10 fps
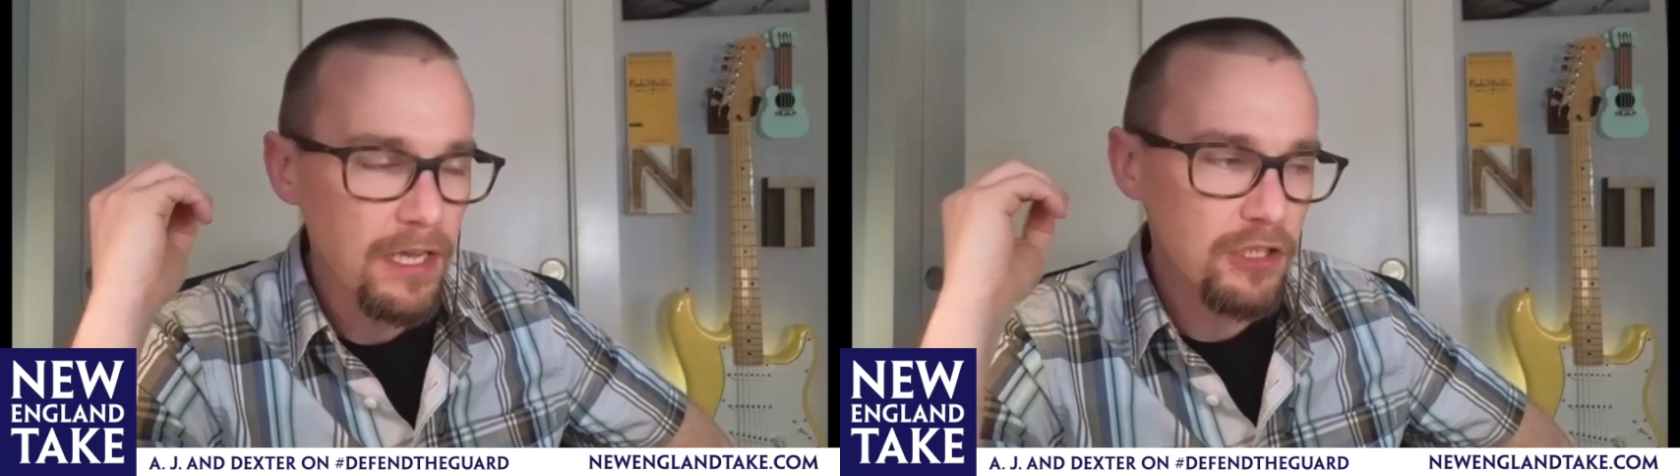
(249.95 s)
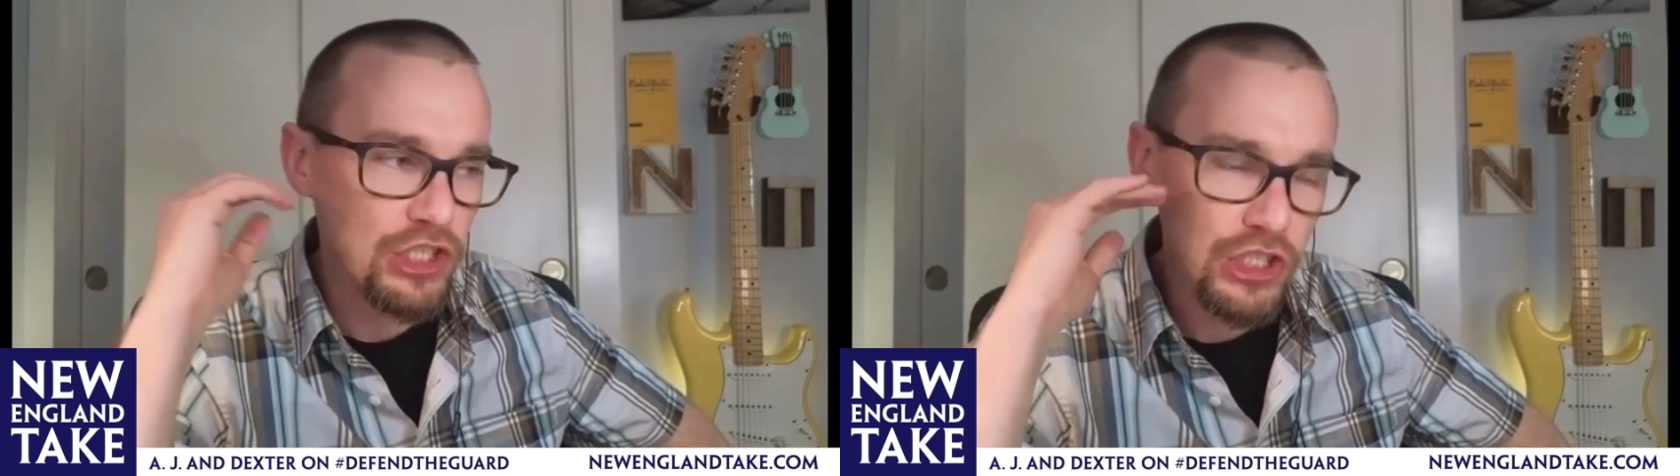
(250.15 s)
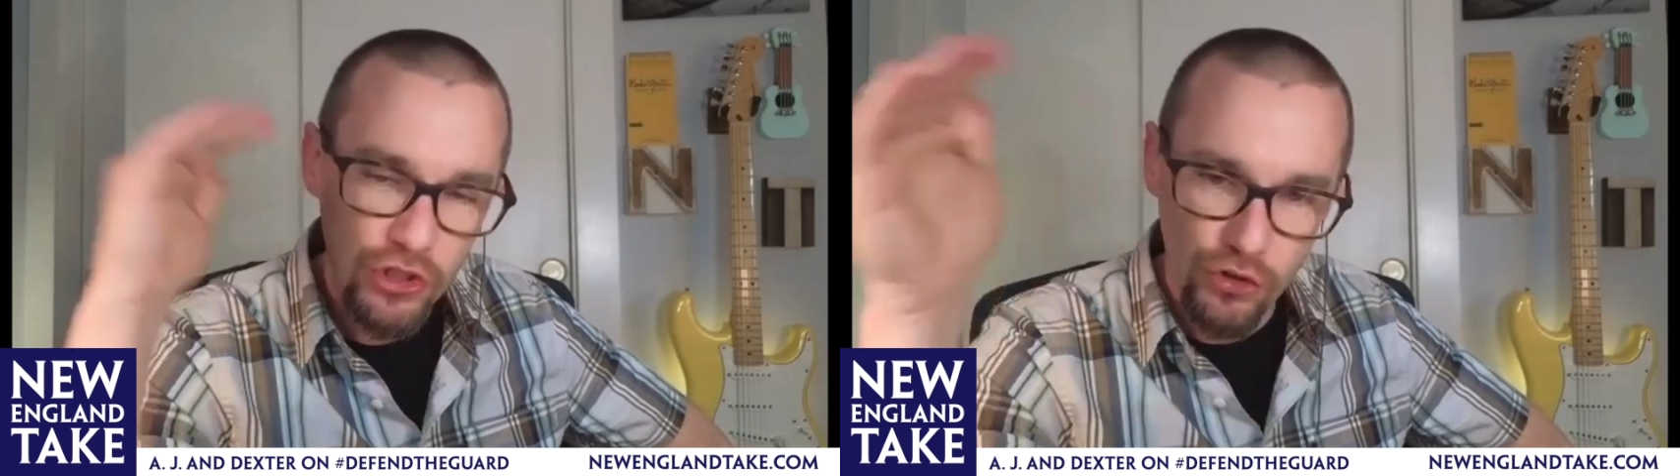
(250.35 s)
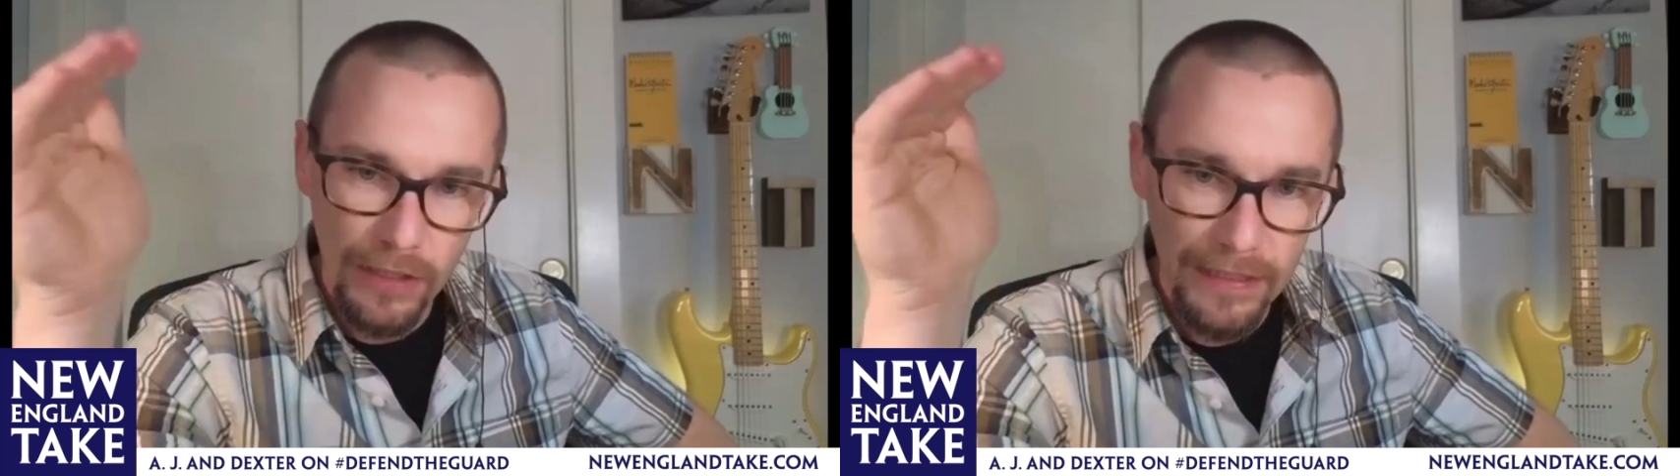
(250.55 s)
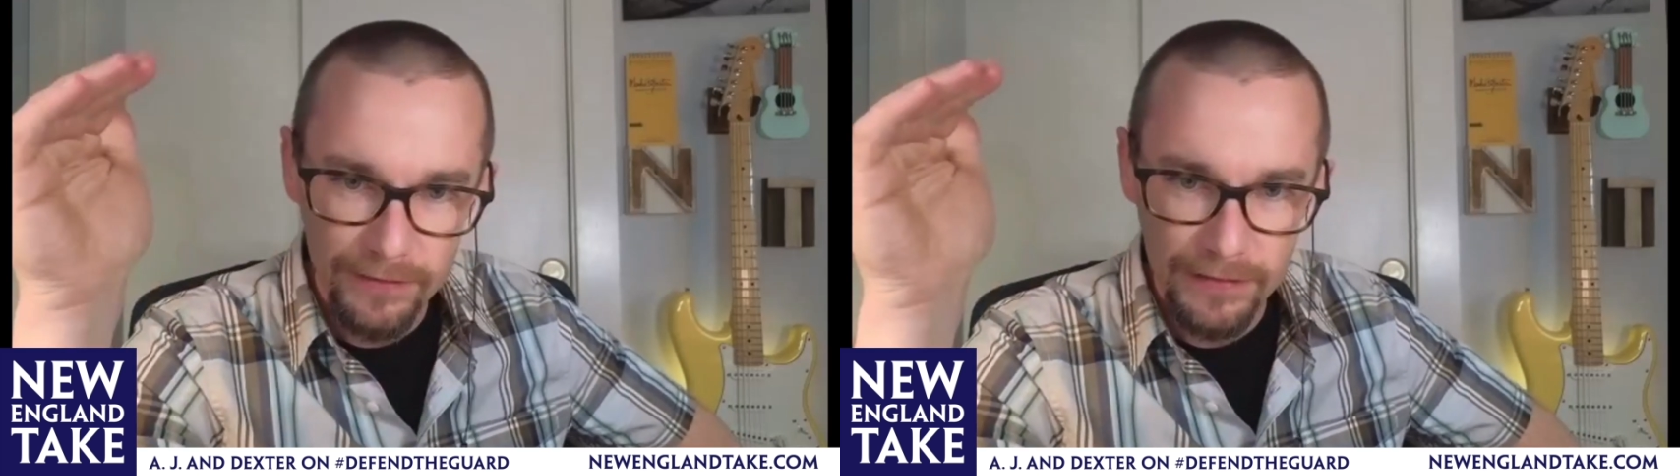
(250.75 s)

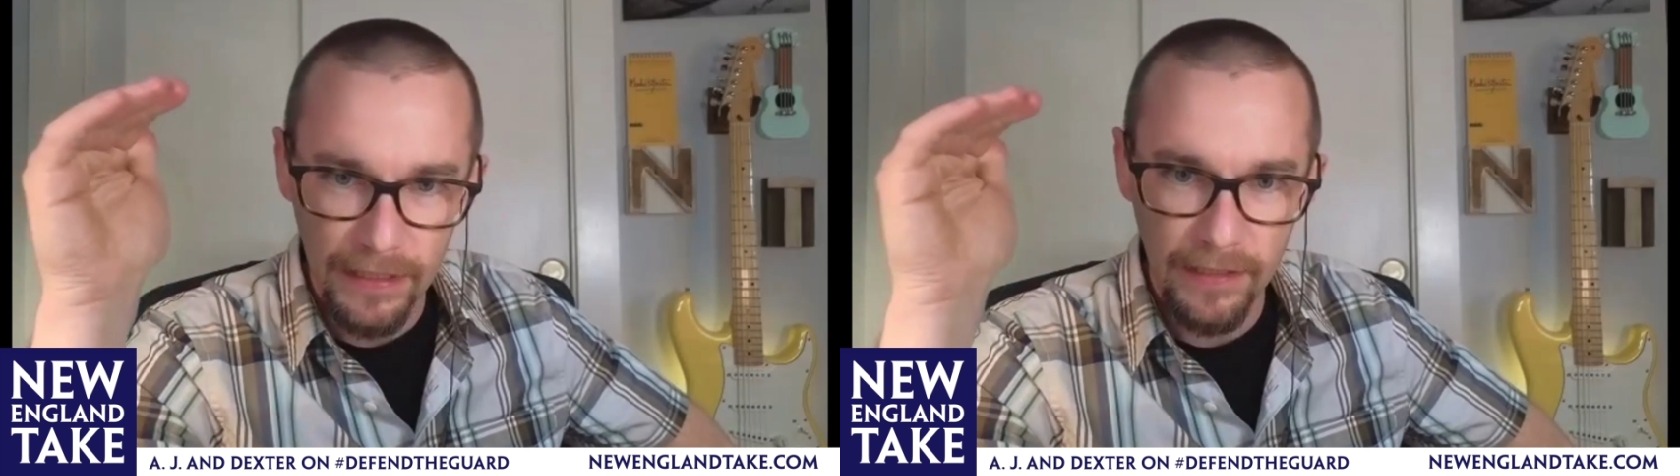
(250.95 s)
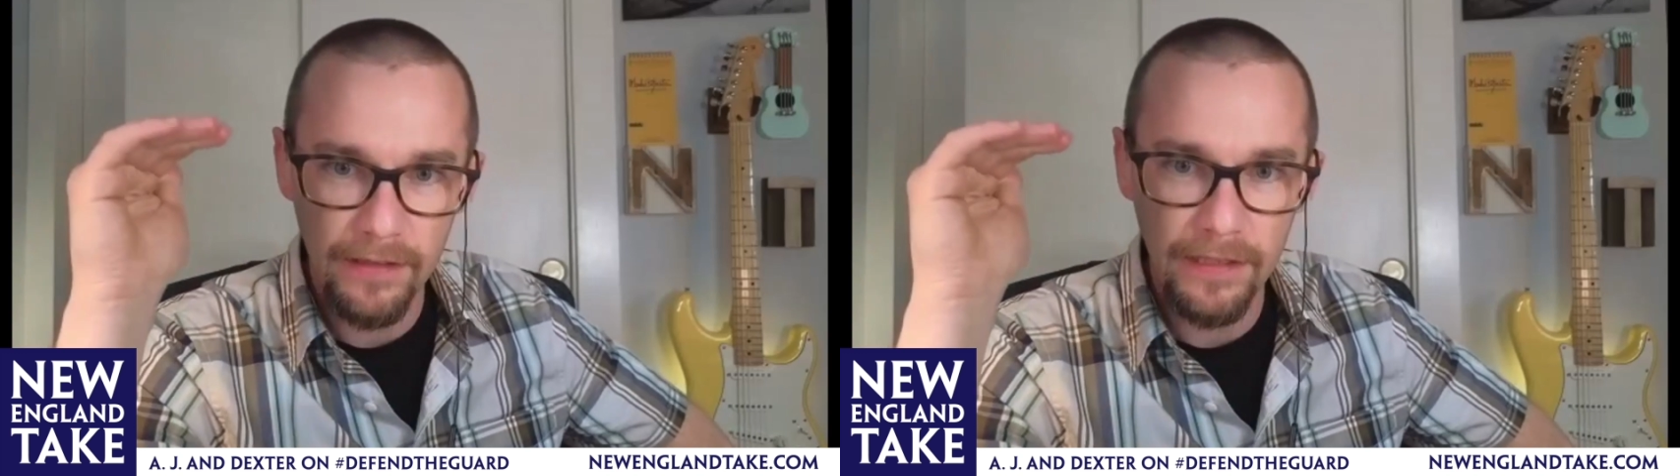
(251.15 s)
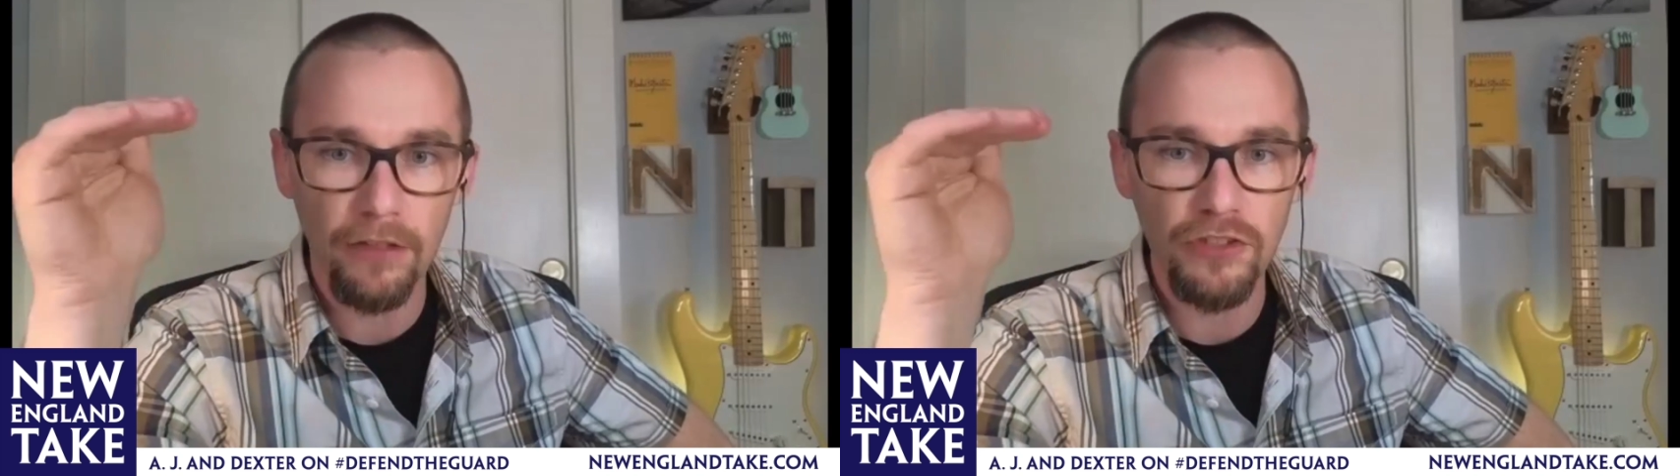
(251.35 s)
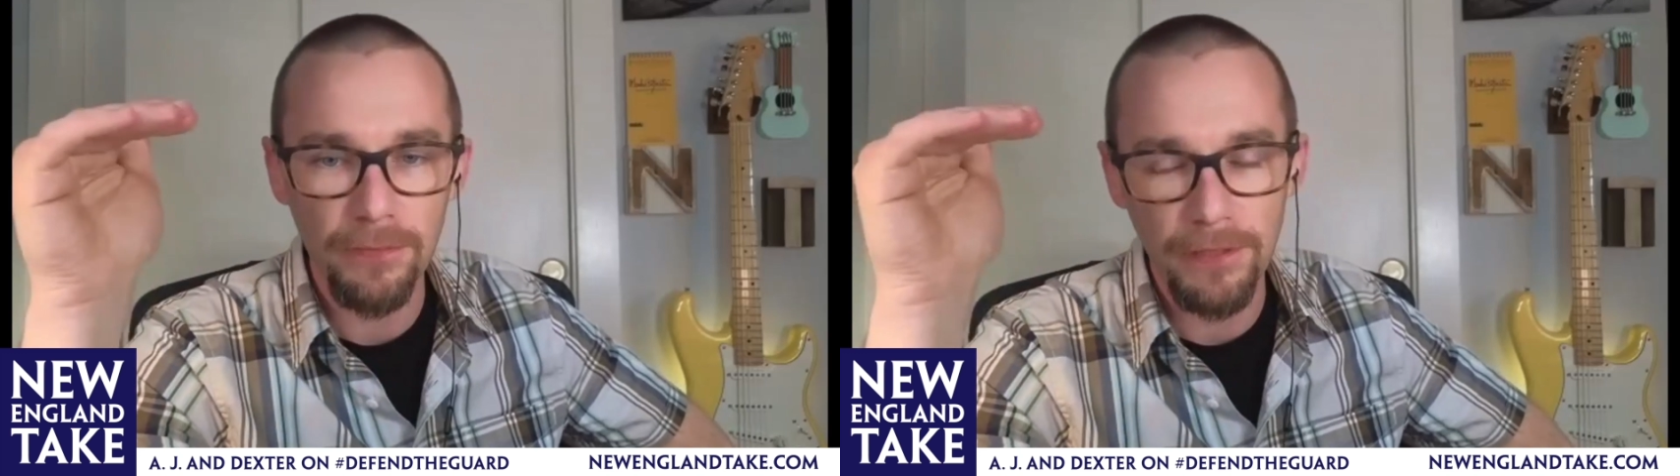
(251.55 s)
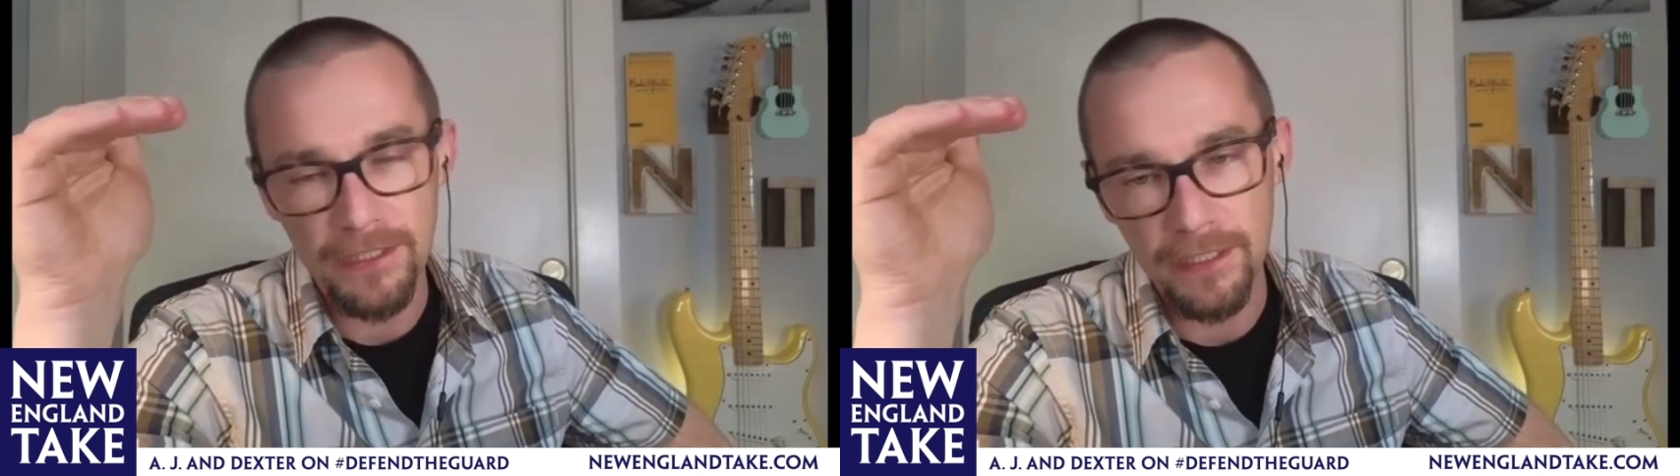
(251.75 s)
strictly the
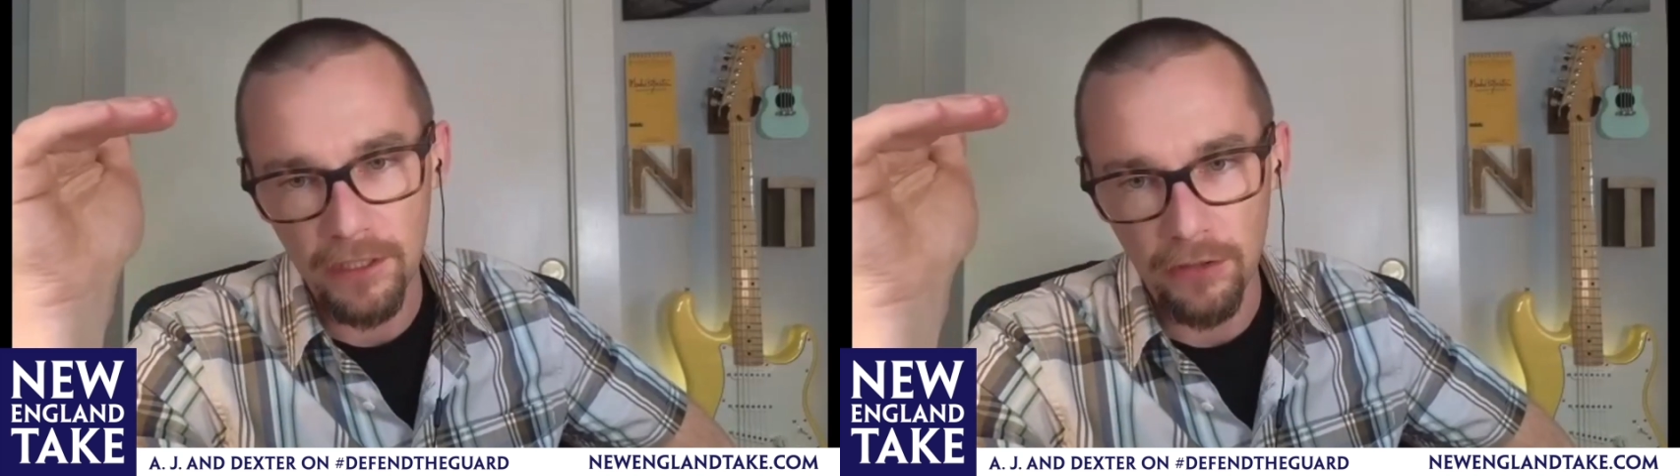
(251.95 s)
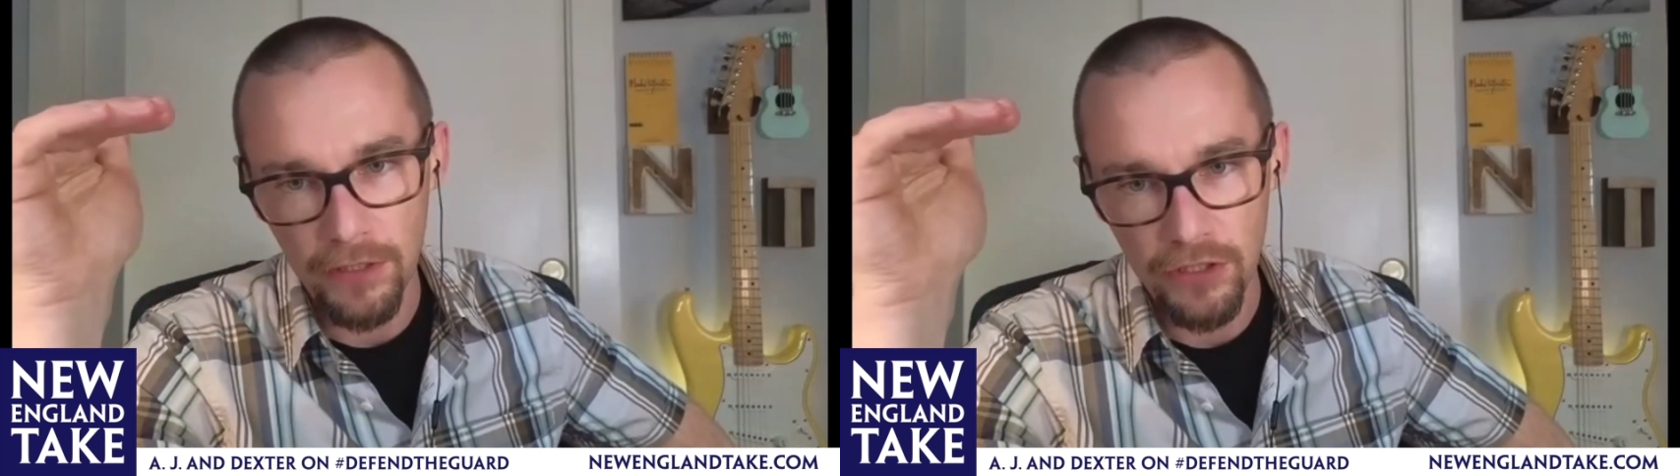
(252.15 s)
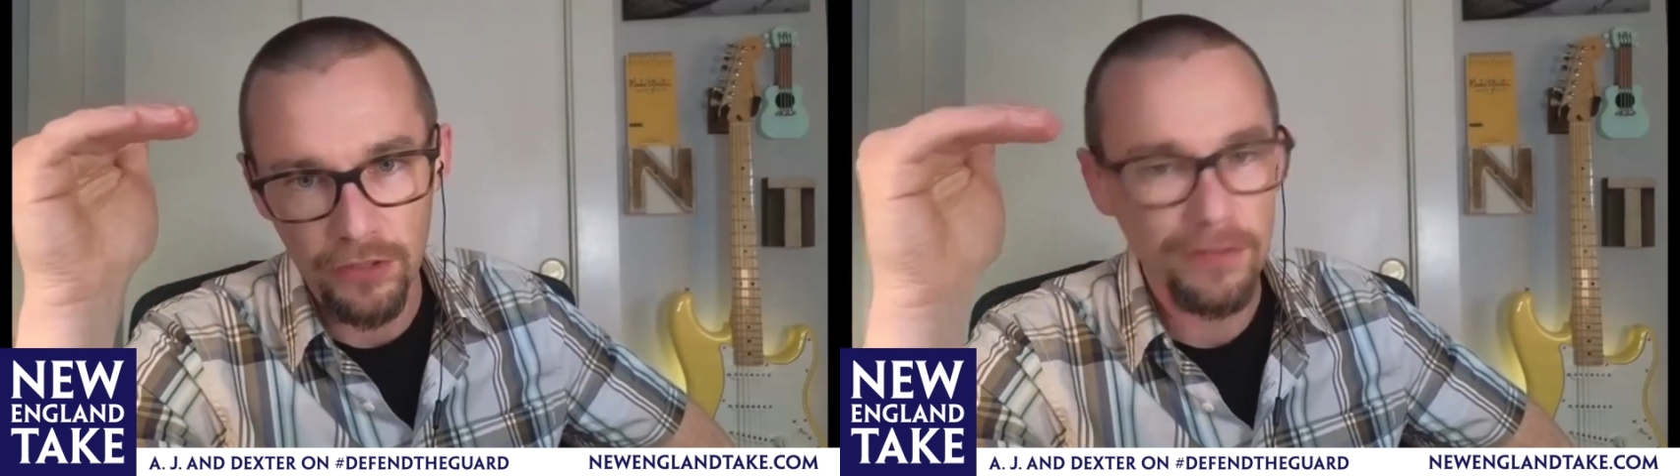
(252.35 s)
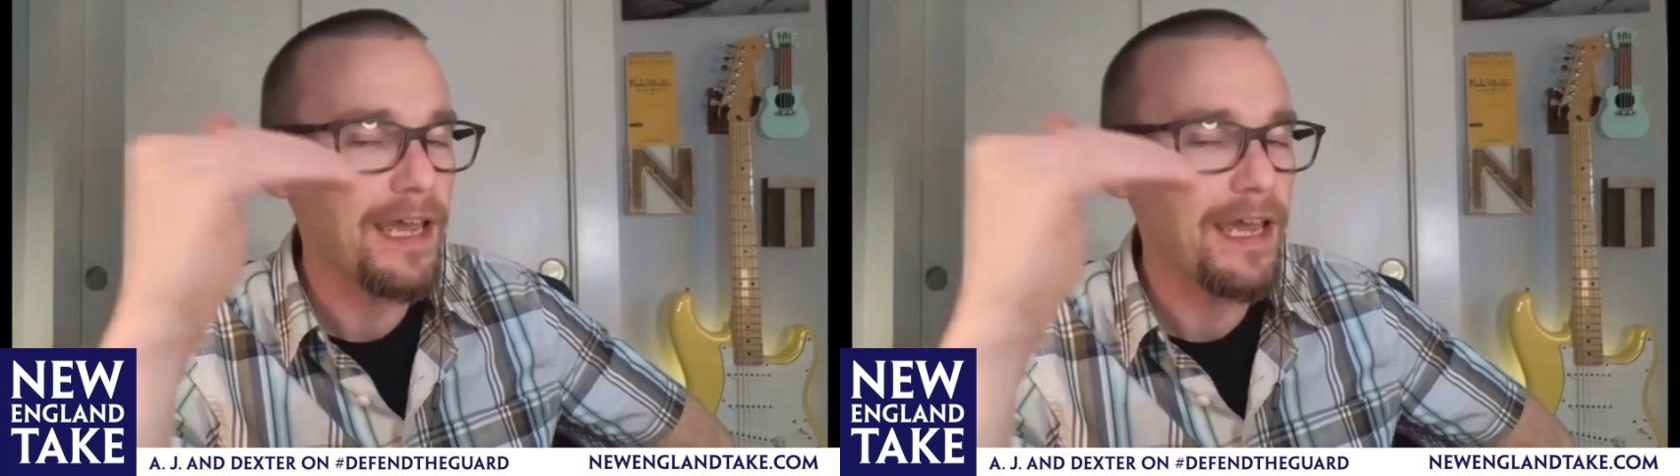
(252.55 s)
LGBTQ issues.